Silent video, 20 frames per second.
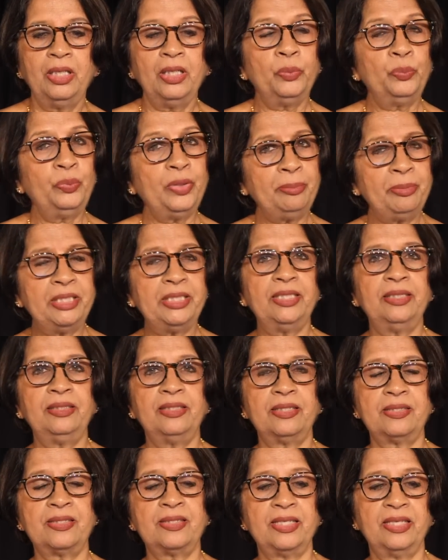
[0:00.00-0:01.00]
Women in
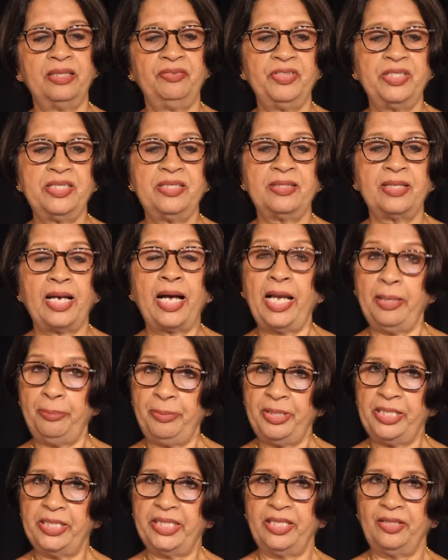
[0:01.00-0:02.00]
the service, I
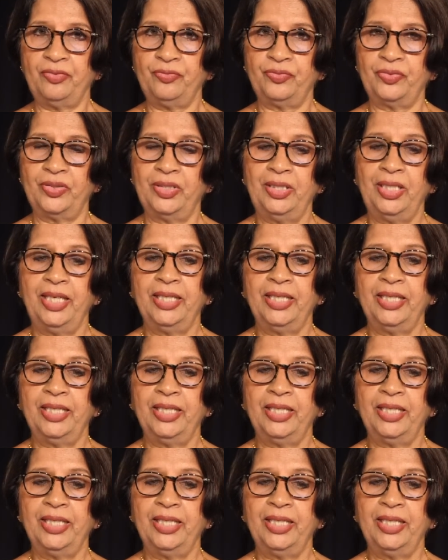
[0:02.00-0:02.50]
believe,